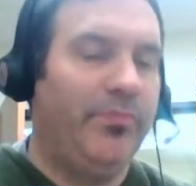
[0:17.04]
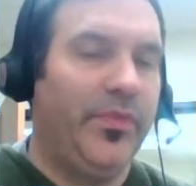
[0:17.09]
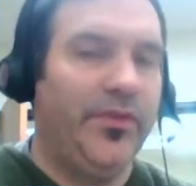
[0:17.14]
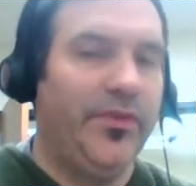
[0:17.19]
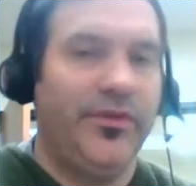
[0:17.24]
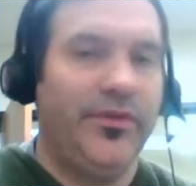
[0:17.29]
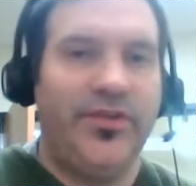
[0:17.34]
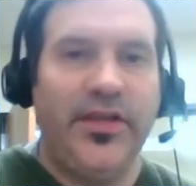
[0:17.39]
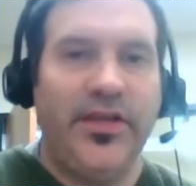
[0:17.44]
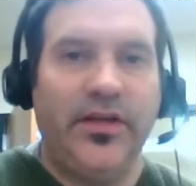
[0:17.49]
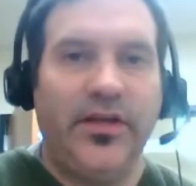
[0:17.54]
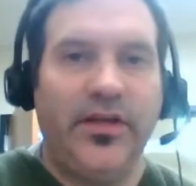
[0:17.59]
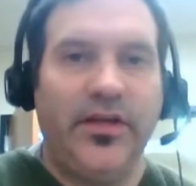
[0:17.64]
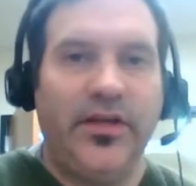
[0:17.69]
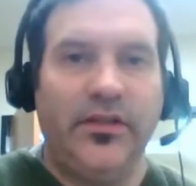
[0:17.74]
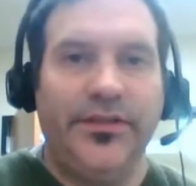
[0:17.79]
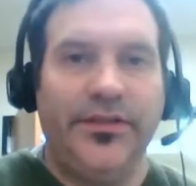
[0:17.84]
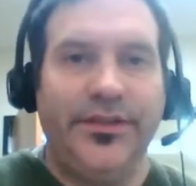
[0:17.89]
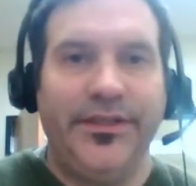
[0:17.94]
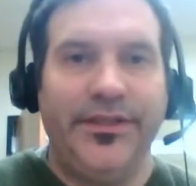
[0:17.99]

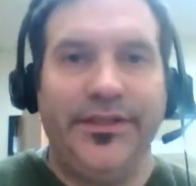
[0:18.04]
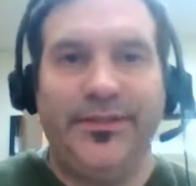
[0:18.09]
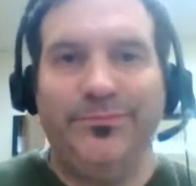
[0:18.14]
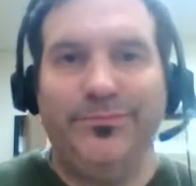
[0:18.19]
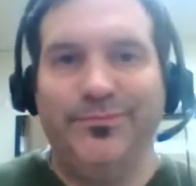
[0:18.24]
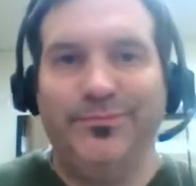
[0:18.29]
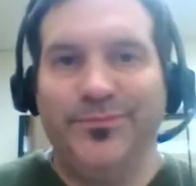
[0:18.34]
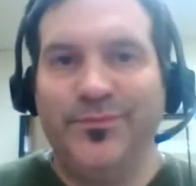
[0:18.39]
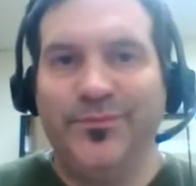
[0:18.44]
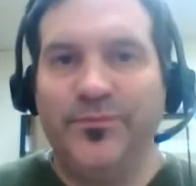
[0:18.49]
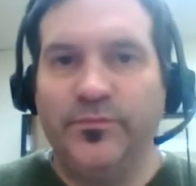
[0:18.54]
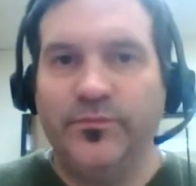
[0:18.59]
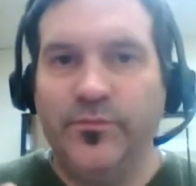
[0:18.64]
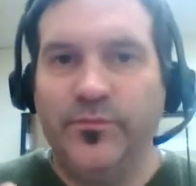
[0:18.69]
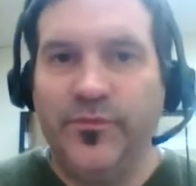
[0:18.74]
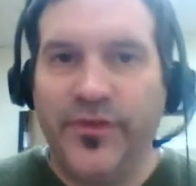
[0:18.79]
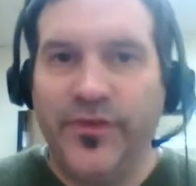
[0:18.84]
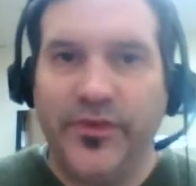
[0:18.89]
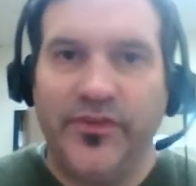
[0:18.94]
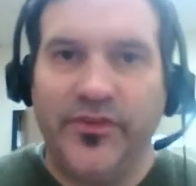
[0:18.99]
the
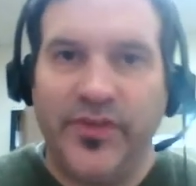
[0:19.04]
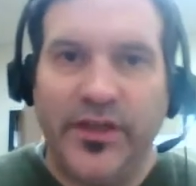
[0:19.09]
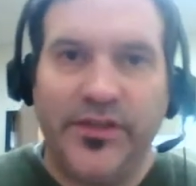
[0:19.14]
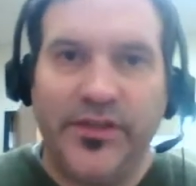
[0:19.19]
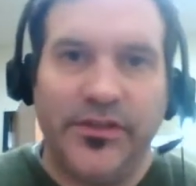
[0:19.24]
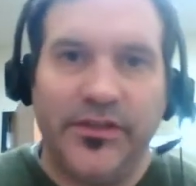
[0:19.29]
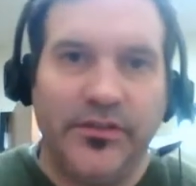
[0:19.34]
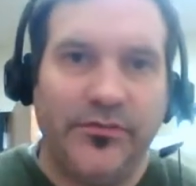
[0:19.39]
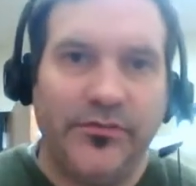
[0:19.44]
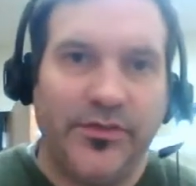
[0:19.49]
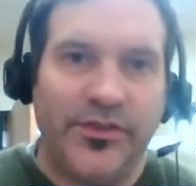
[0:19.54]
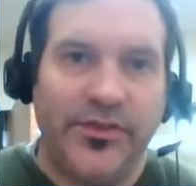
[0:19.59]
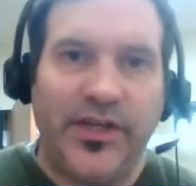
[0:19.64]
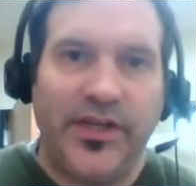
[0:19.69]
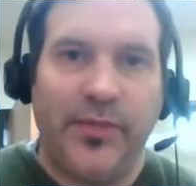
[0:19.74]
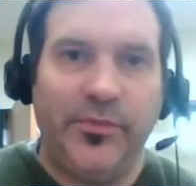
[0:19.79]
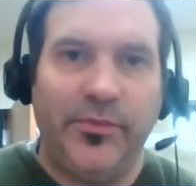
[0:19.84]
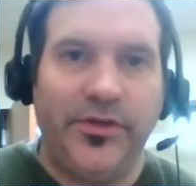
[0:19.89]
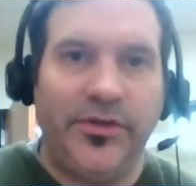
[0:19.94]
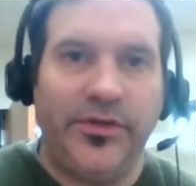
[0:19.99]
first section of the
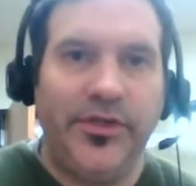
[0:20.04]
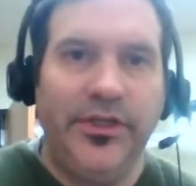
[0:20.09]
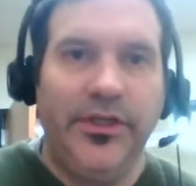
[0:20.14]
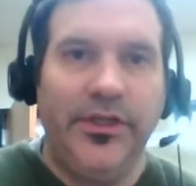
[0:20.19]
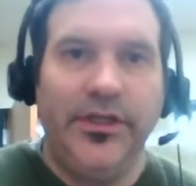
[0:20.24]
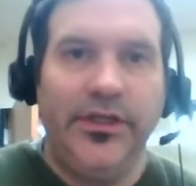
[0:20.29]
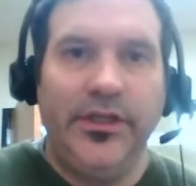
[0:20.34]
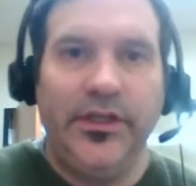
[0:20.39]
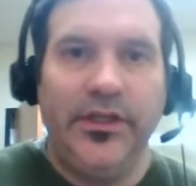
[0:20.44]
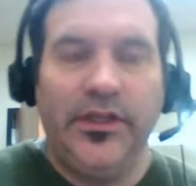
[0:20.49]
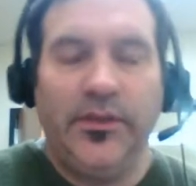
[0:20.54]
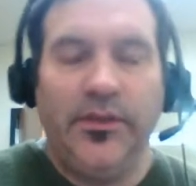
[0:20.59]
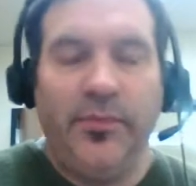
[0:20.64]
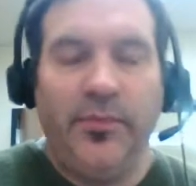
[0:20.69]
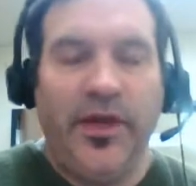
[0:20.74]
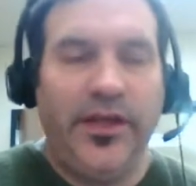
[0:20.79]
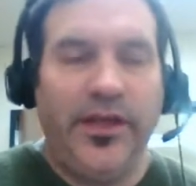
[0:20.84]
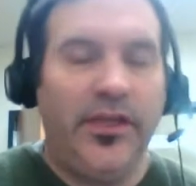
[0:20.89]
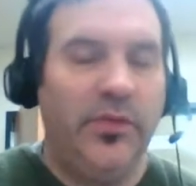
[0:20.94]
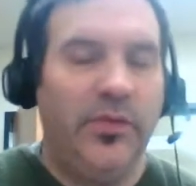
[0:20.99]
chapter in the
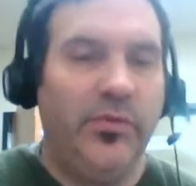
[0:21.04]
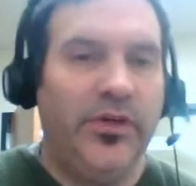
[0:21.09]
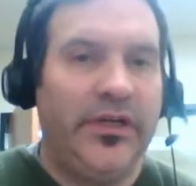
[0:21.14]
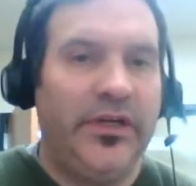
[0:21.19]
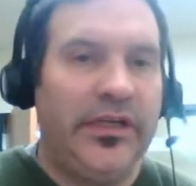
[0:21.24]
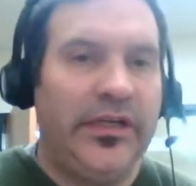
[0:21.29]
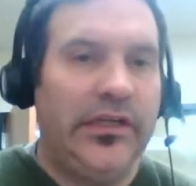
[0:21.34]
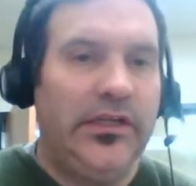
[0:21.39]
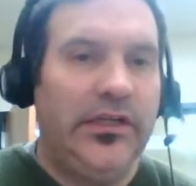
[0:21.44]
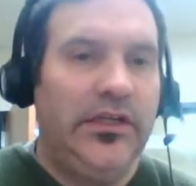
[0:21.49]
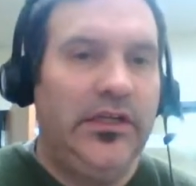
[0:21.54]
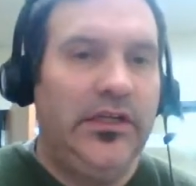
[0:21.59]
Bad Key book.